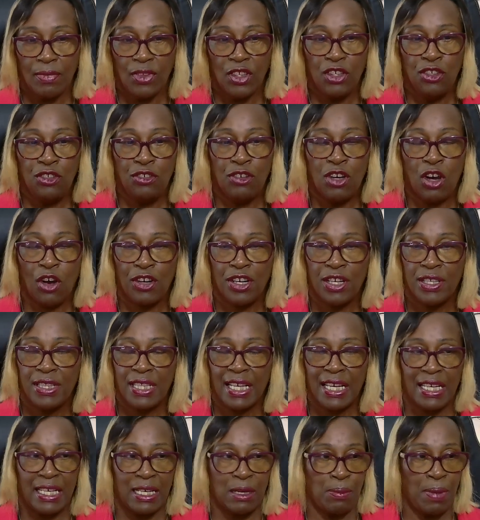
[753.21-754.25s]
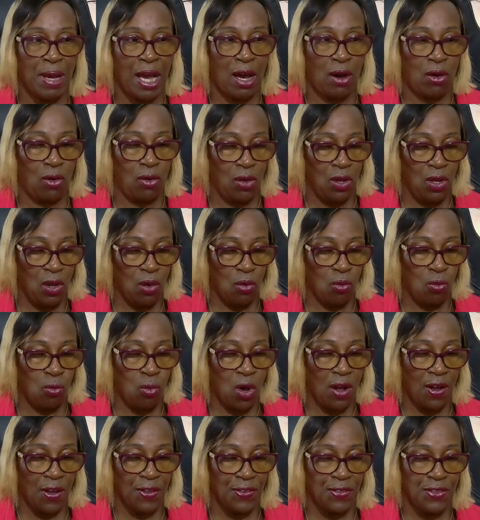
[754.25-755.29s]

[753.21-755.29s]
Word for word: You've got to think about what are